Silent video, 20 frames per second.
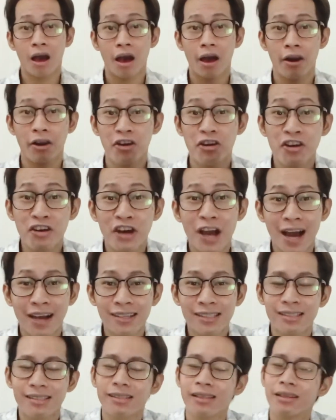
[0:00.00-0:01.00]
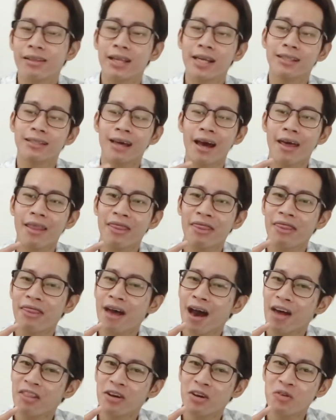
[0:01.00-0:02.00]
Do you know, guys, there is
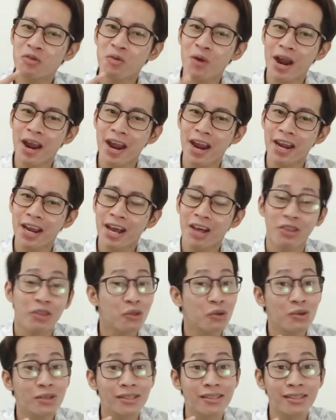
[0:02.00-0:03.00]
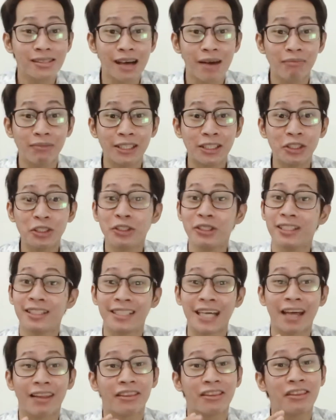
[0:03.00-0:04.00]
another way to substitute
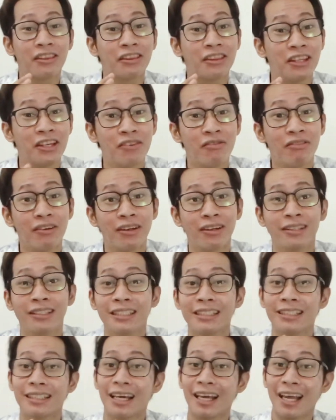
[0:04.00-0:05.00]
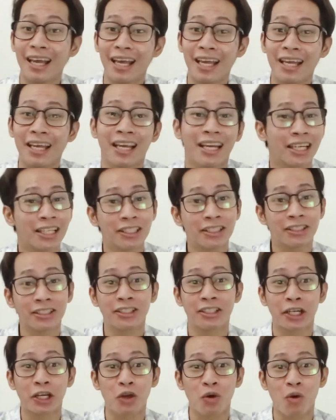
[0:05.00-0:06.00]
that difficult English
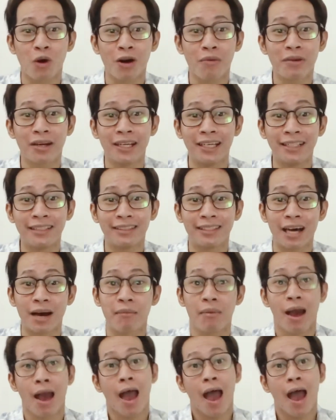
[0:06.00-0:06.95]
requirement exam.